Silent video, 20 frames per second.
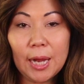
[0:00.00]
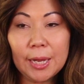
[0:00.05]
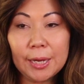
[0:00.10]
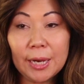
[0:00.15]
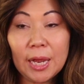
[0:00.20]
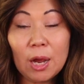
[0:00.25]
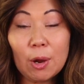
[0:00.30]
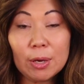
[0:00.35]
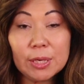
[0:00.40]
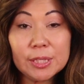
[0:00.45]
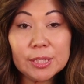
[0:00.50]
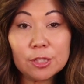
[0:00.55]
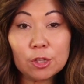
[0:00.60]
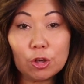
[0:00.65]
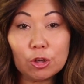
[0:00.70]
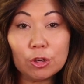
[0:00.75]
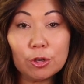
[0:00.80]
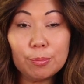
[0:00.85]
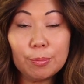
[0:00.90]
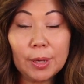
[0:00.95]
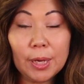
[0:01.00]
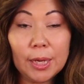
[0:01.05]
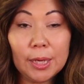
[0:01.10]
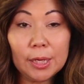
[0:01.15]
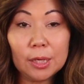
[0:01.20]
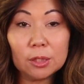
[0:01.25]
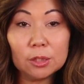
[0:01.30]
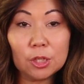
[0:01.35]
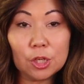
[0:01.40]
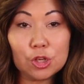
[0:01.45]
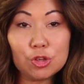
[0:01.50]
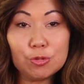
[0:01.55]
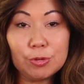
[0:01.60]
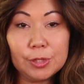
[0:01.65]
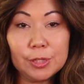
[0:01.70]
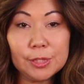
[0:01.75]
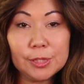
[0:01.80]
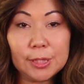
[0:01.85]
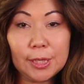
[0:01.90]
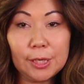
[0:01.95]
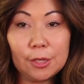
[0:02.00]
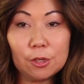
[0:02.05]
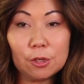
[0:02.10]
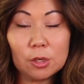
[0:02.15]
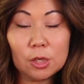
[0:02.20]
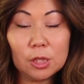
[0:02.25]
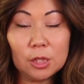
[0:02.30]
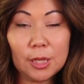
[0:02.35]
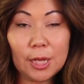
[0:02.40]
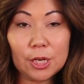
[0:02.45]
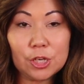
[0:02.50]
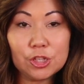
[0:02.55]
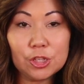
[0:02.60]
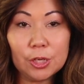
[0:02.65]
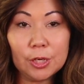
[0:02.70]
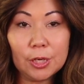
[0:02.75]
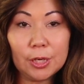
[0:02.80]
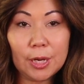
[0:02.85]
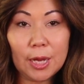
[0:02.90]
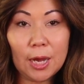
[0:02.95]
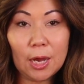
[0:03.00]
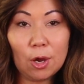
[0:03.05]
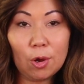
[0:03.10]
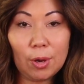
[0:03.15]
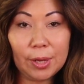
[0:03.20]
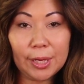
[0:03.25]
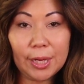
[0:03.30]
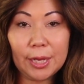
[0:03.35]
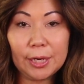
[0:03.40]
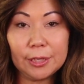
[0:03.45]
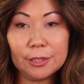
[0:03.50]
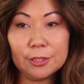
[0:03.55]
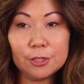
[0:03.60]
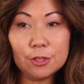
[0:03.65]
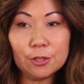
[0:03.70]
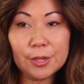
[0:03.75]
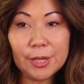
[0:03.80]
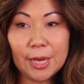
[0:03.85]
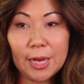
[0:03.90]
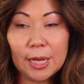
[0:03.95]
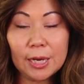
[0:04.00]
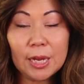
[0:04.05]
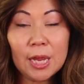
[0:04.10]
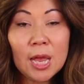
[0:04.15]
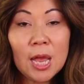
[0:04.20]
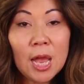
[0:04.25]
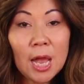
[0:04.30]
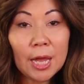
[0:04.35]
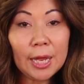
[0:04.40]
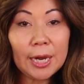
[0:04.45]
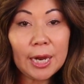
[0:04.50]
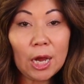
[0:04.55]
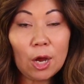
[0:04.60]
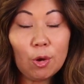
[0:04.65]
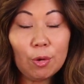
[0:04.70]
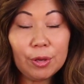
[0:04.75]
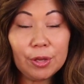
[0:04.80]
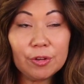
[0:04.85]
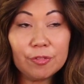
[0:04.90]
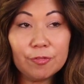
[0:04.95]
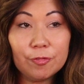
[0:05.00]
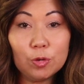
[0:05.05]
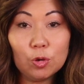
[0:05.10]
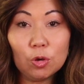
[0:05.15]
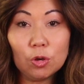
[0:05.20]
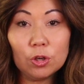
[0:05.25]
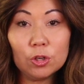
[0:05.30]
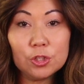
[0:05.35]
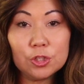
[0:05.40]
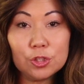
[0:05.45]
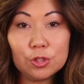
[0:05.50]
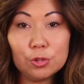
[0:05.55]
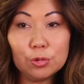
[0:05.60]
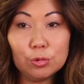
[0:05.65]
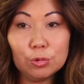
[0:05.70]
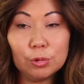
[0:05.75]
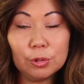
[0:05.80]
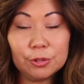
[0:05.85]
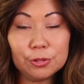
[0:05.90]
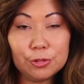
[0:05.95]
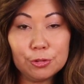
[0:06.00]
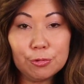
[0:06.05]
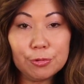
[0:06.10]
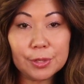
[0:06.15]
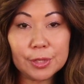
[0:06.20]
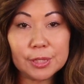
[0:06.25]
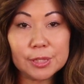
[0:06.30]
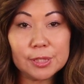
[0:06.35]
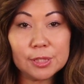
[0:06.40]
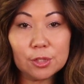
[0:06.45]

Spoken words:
on how I started my luxury designer collection and how I got into that and how I afford to do this.